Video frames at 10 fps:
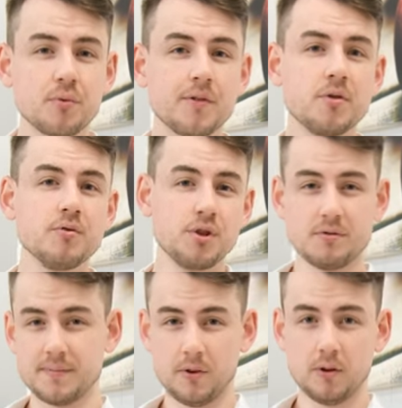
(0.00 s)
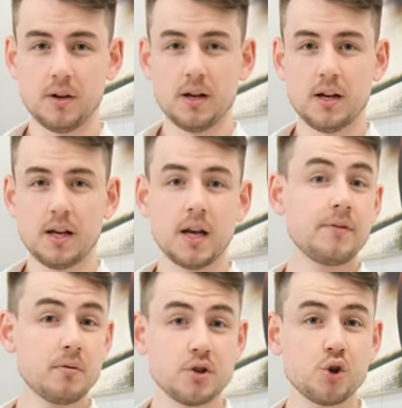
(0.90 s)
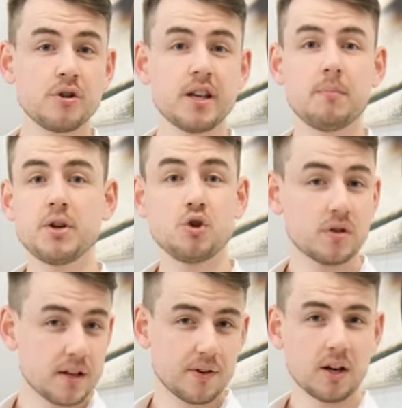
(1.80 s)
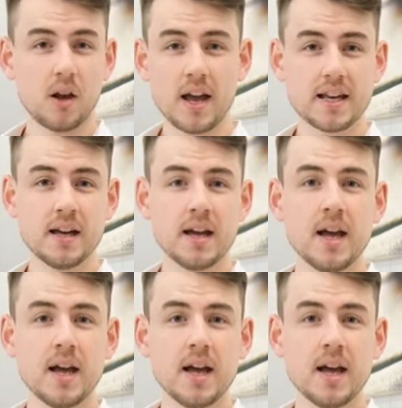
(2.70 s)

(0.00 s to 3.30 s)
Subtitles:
review useful. If you enjoyed it, be sure to give it a like,